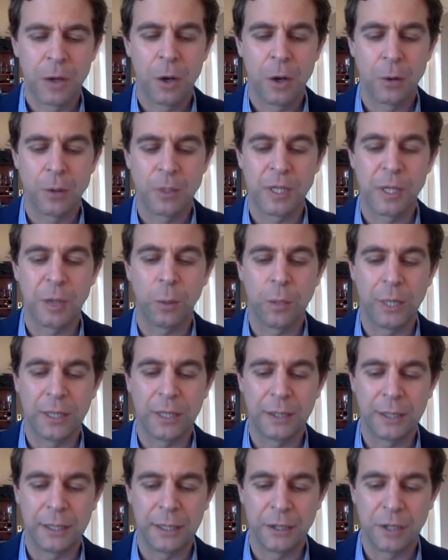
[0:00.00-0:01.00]
hosting
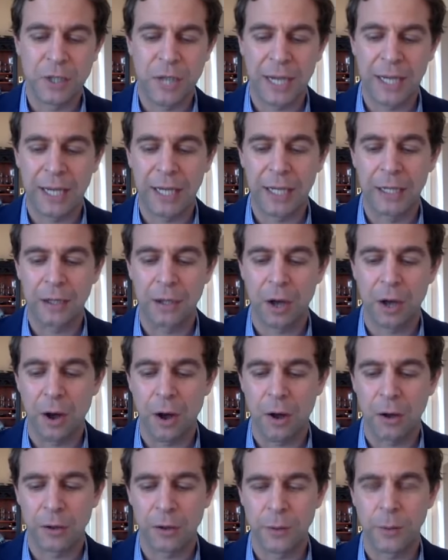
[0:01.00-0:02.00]
weekly check-in
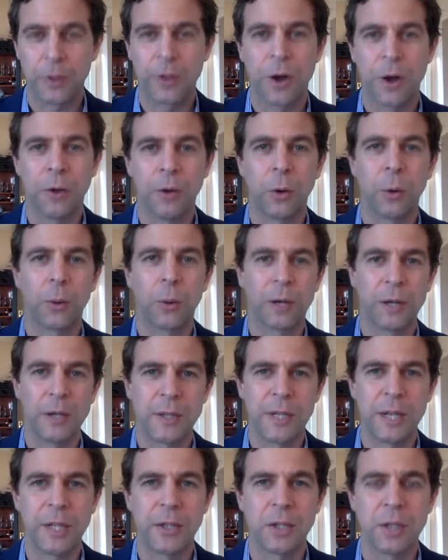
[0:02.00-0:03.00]
calls with all the
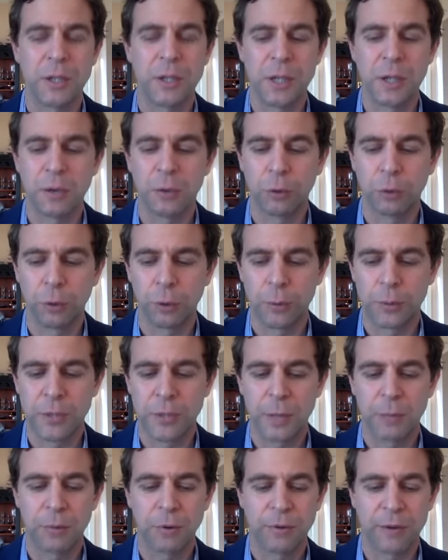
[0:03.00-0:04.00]
organizations and groups
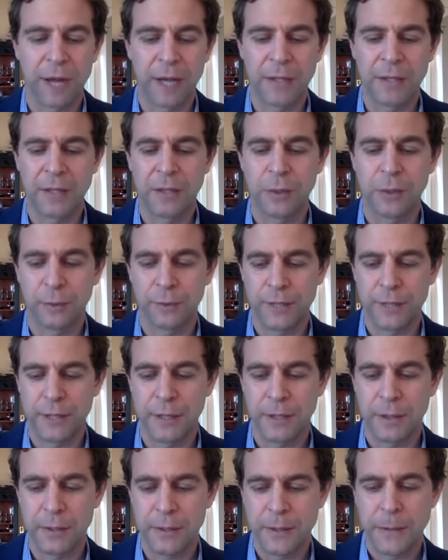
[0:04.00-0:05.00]
that provide
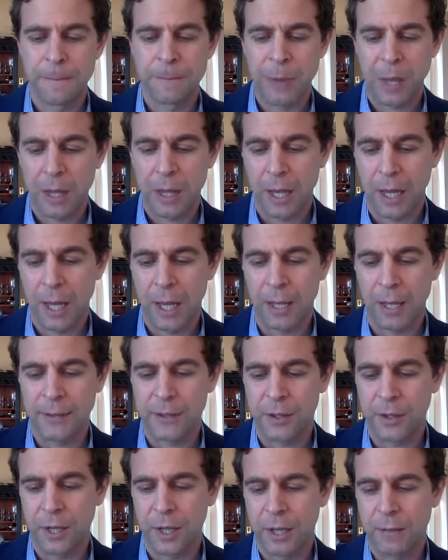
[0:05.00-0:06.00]
services uh,
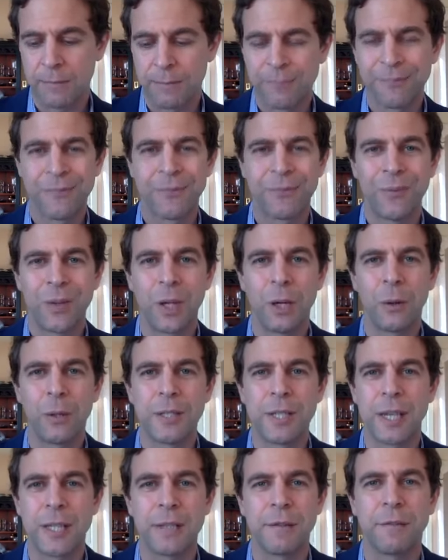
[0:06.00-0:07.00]
so that you know
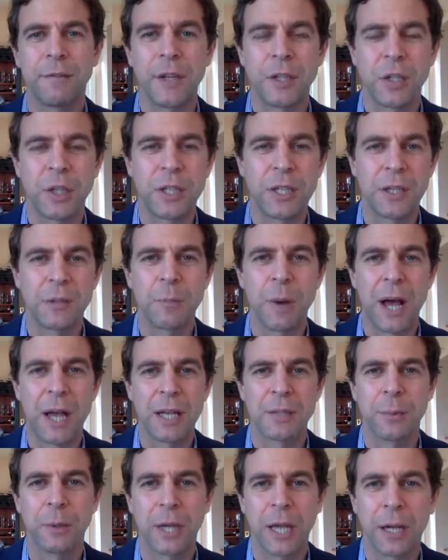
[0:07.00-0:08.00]
it's as efficient as
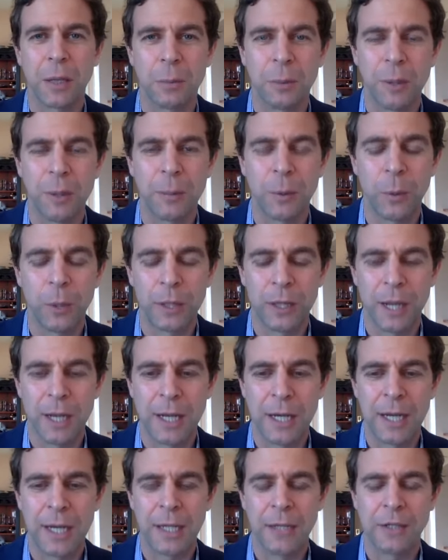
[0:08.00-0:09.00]
possible getting people what they
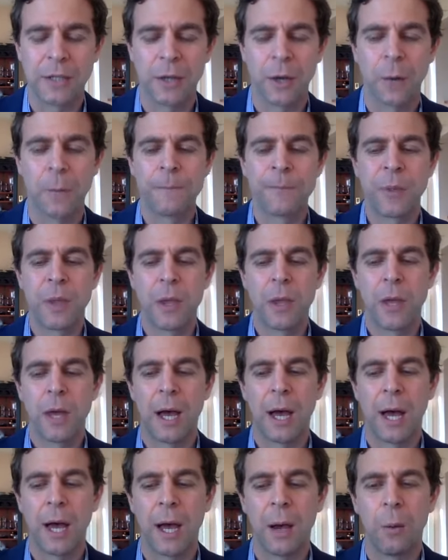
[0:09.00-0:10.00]
need. So
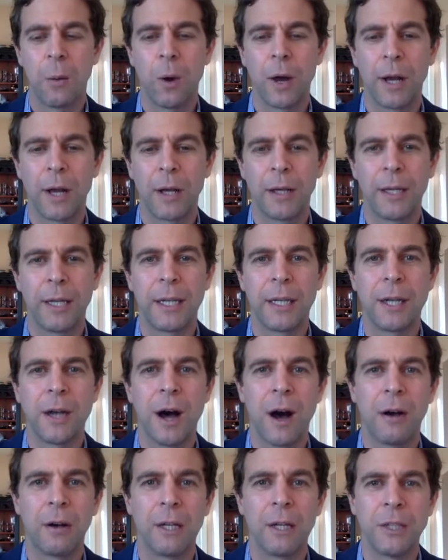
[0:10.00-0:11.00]
uh, want to
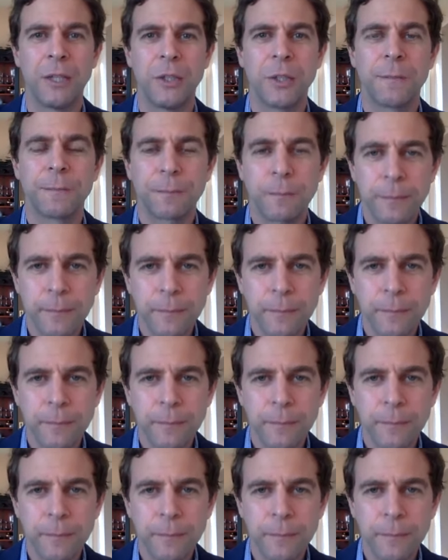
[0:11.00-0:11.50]
acknowledge